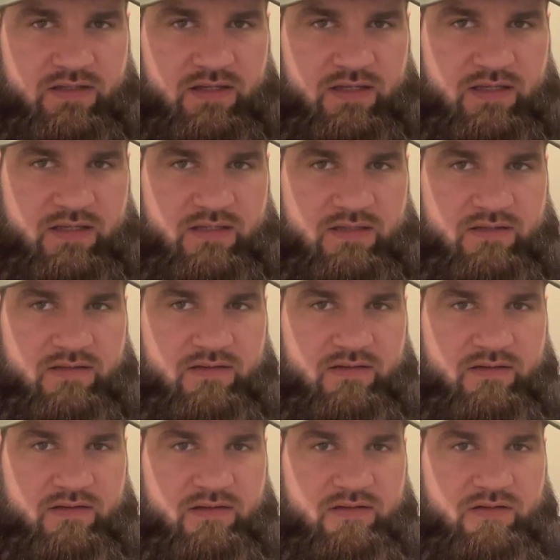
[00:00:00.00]
And
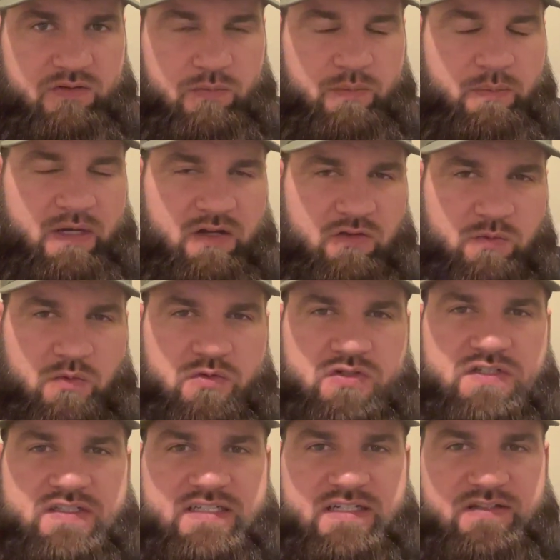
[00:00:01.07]
you might as well
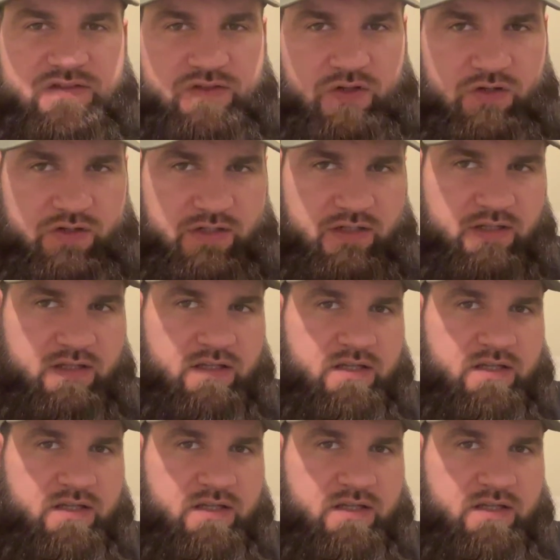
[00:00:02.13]
just get started.